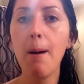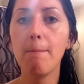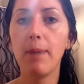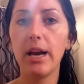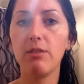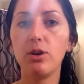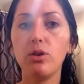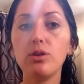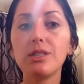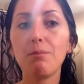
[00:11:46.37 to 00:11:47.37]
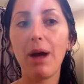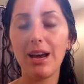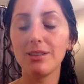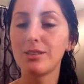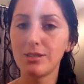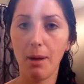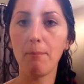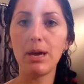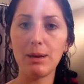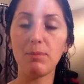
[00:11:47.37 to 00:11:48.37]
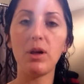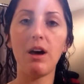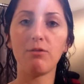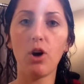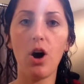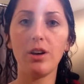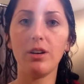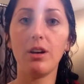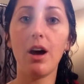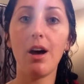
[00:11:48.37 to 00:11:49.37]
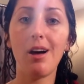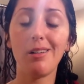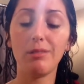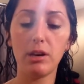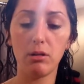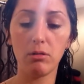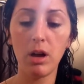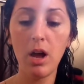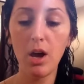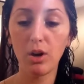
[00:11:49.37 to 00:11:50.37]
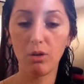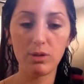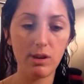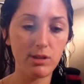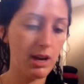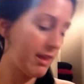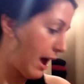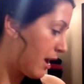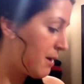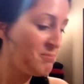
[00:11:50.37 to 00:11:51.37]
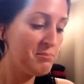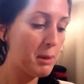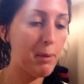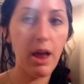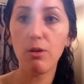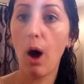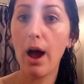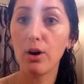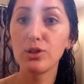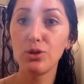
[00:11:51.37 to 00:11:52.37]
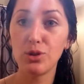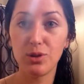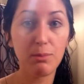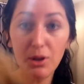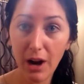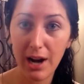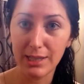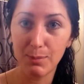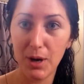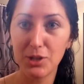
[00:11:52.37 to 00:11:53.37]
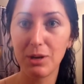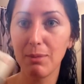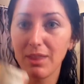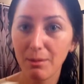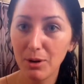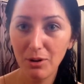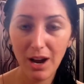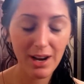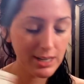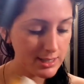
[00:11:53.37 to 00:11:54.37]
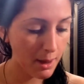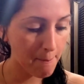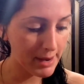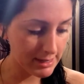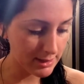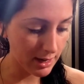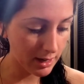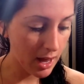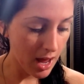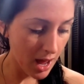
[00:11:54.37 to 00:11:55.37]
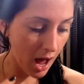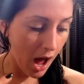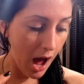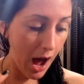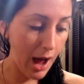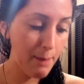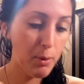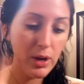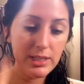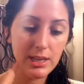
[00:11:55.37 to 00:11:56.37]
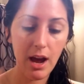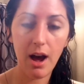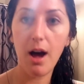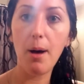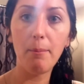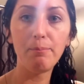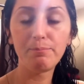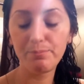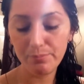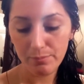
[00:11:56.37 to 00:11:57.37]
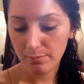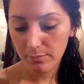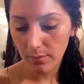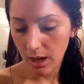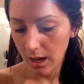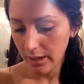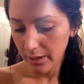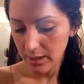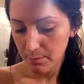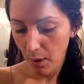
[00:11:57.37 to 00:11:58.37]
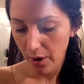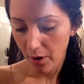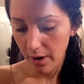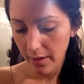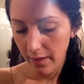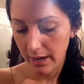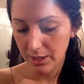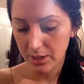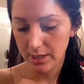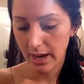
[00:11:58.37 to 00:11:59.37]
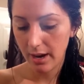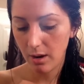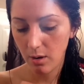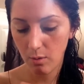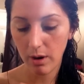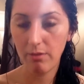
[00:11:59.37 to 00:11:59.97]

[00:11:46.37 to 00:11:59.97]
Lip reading: But if you use the paste, some people have gotten, you know, good results out of that. But I also do the Manuka honey spot treatment. The Manuka honey is amazing. I put a little spot on and then I just take one of